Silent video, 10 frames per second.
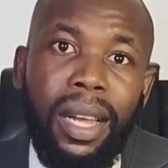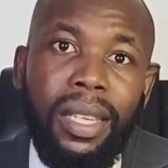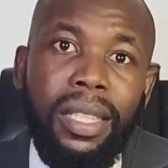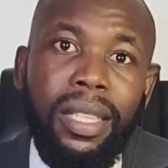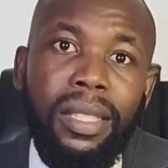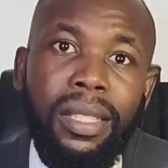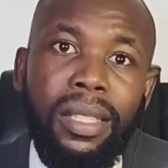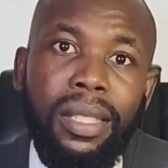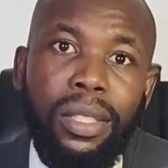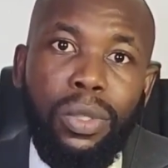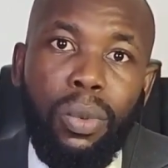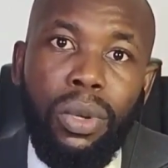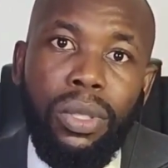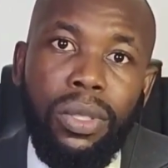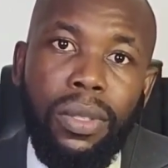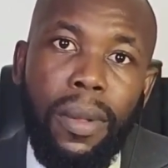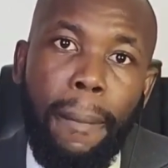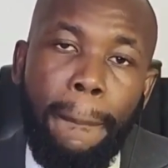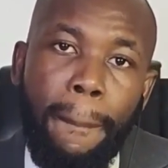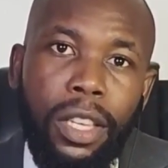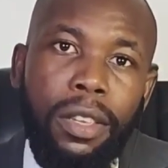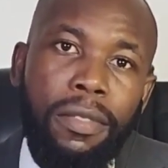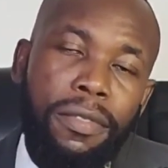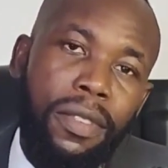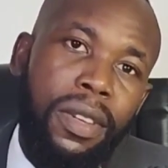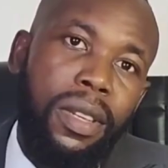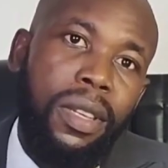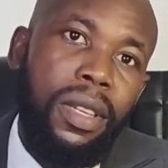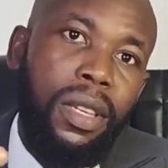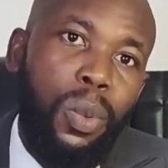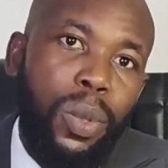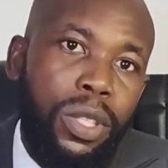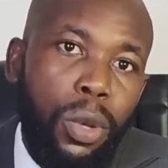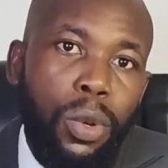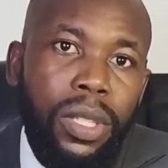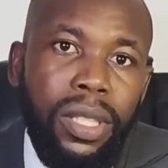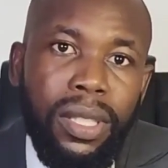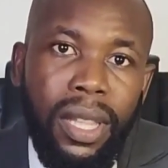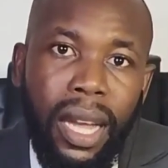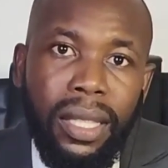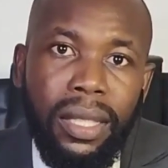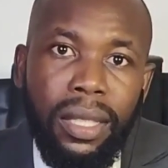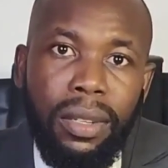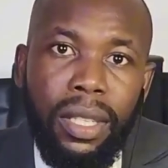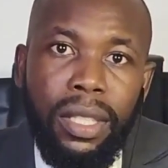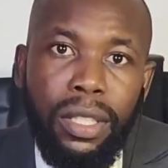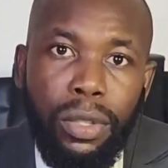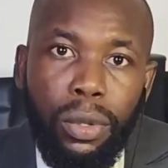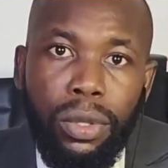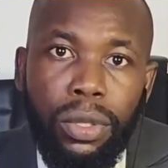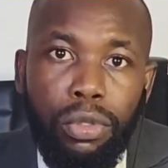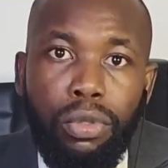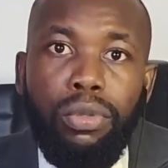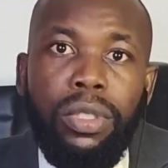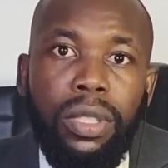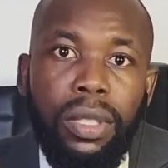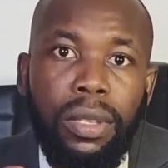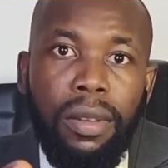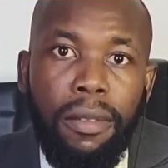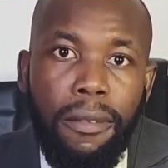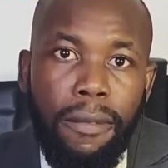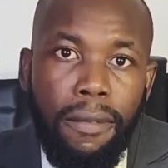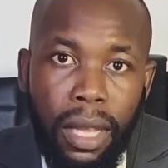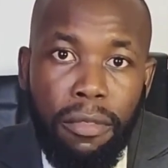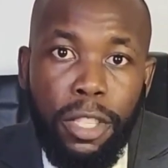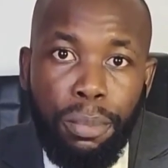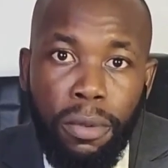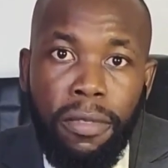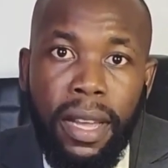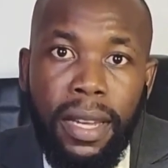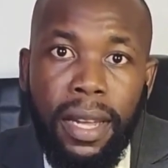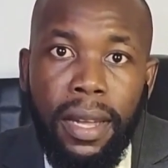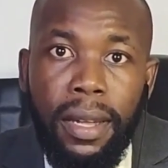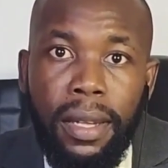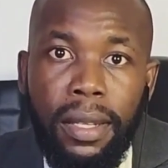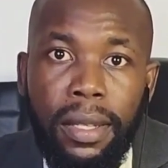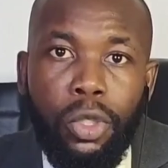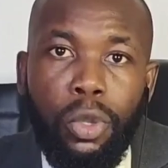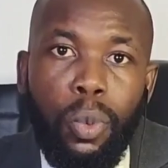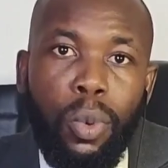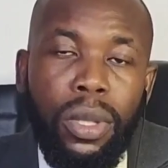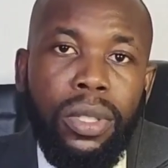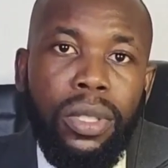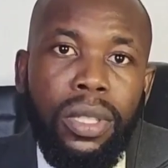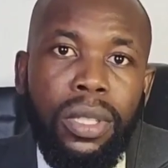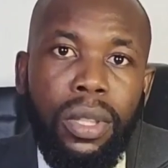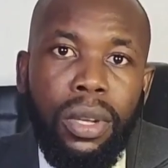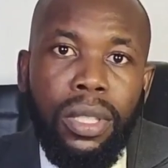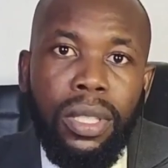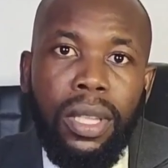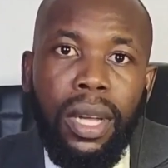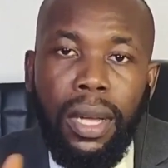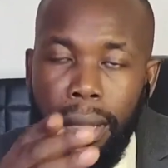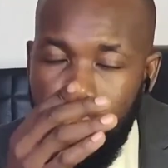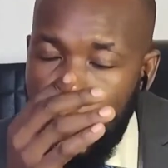and then do what? Give a withholding tax credit note to the service provider. So what this does is that